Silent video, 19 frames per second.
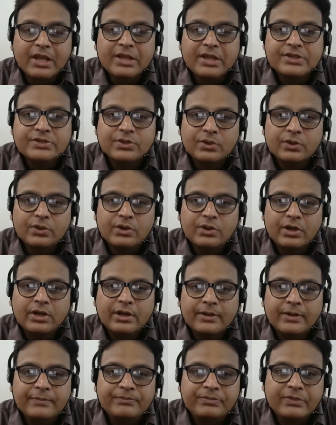
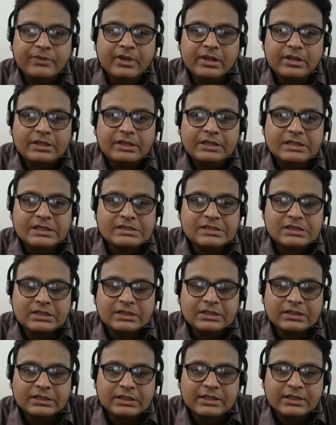So this
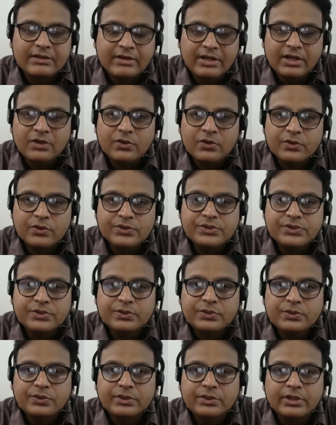the credit goes
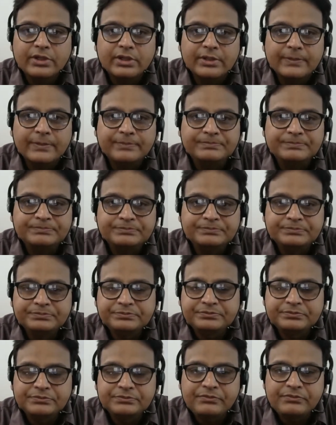to
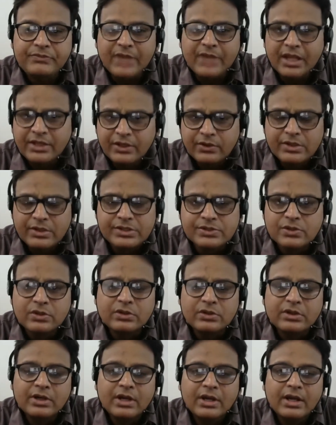
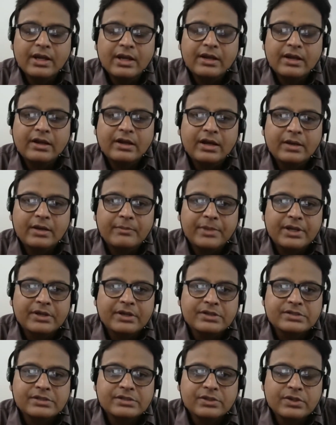UNESCO,
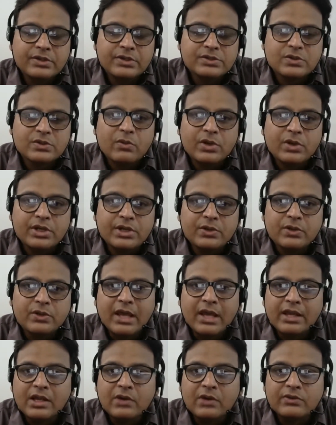because UNESCO wanted to
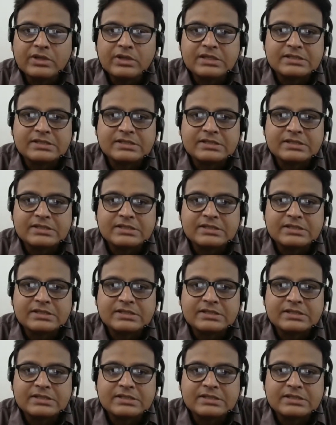carry out a